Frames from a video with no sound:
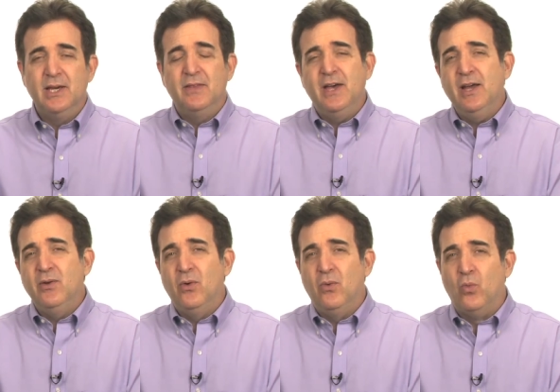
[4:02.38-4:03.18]
That
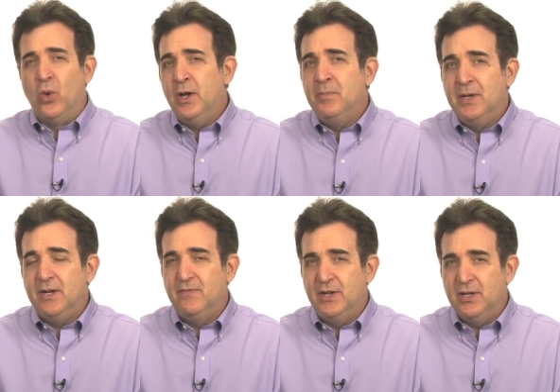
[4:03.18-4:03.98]

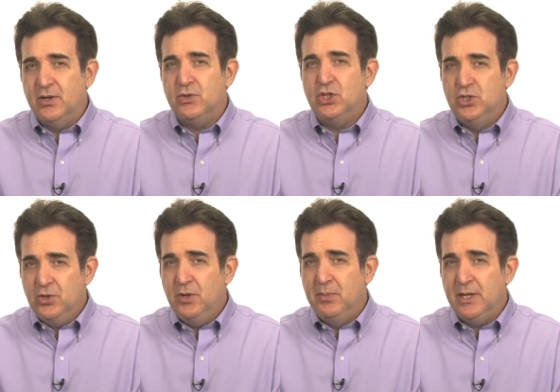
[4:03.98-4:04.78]
one-minute video
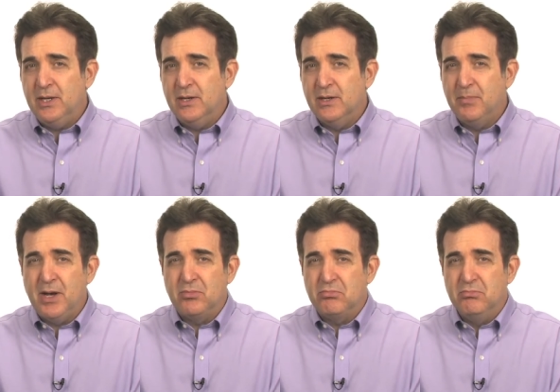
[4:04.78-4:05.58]
should be
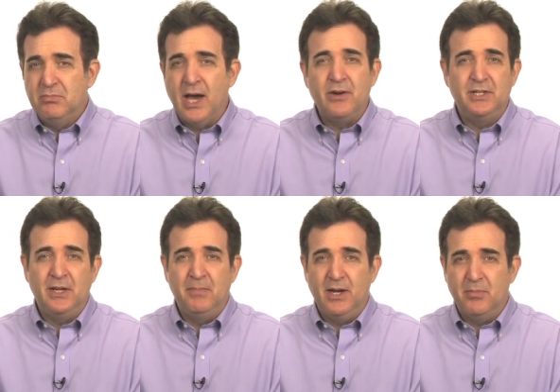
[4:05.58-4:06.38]
about 9 or
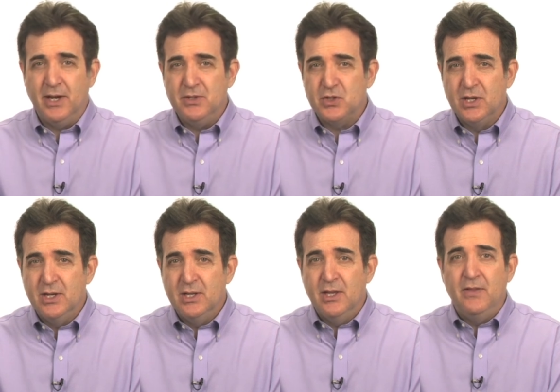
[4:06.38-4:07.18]
10 megabytes.
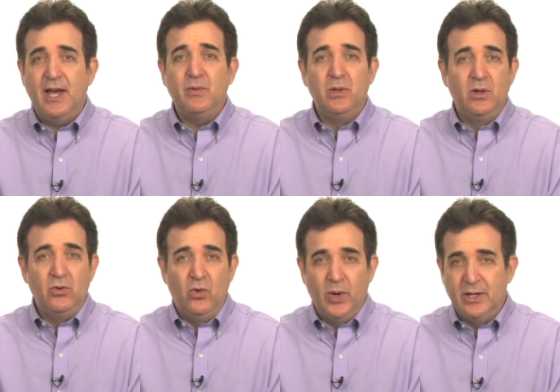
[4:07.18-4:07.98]
That will
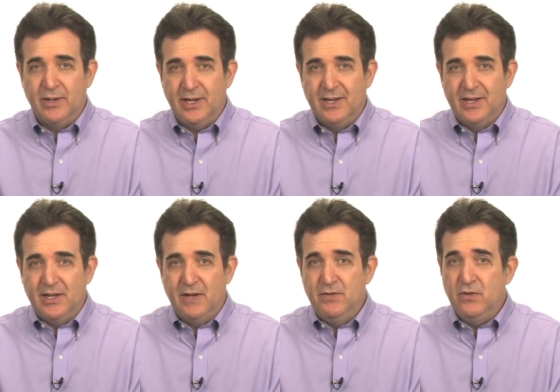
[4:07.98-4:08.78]
load quickly,
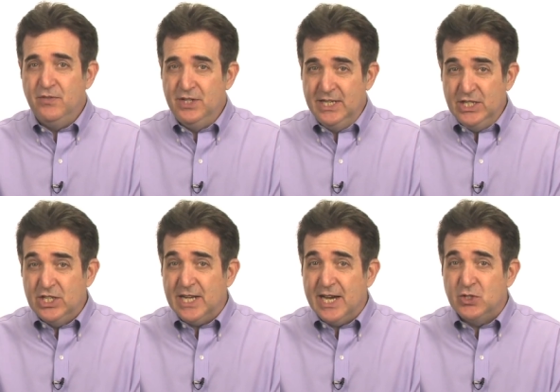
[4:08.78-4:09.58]
and if you've
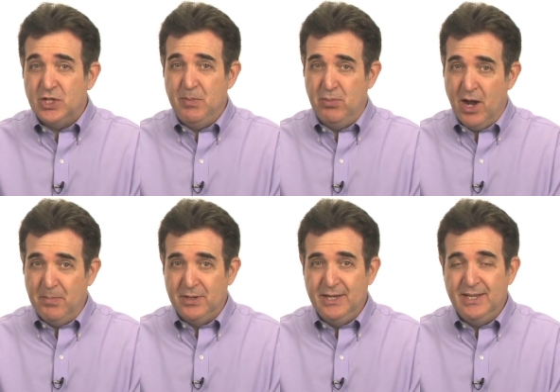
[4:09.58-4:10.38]
digitized it
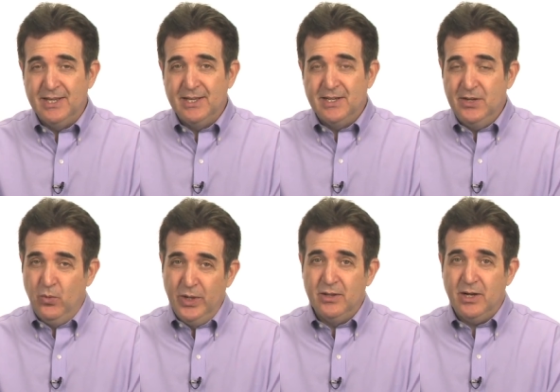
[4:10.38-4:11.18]
properly, it
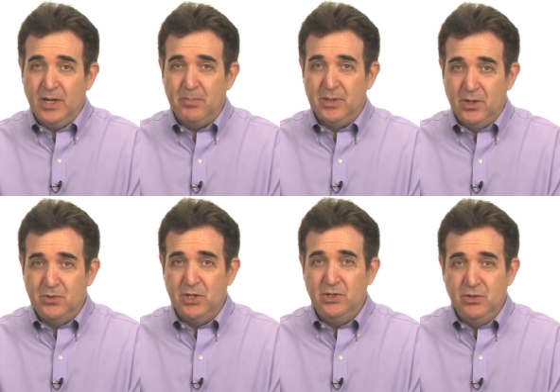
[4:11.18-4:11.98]
will
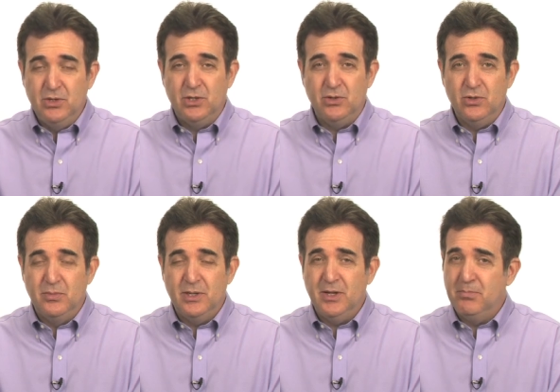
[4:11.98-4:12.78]
upload to
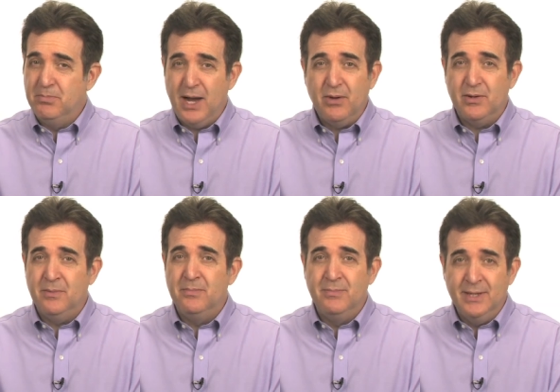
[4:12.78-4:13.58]
YouTube in about a
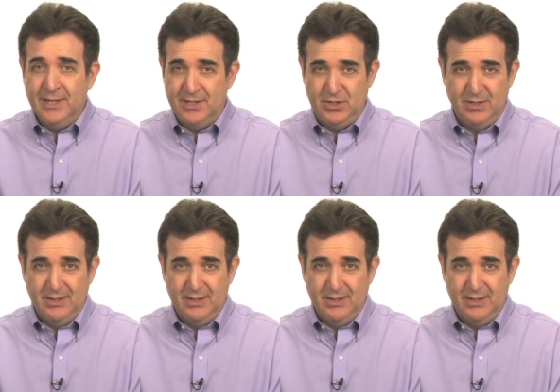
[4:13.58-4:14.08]
minute.